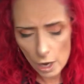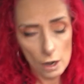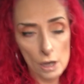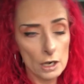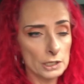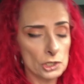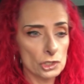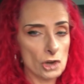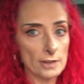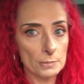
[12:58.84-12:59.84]
Uh, it
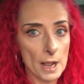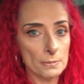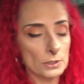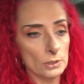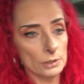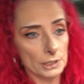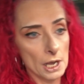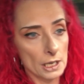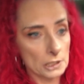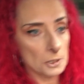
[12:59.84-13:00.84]
just drives me absolutely
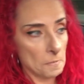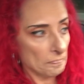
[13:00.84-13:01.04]
nuts.